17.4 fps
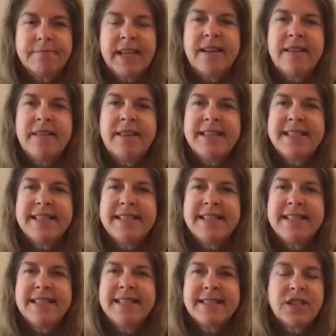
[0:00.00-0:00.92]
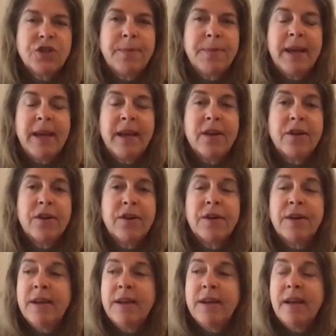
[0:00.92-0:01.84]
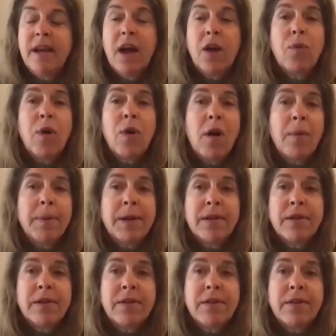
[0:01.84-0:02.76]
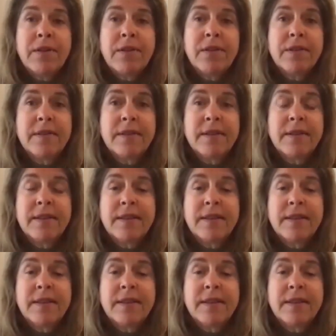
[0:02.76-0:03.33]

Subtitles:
And in the distance, you may hear a robin's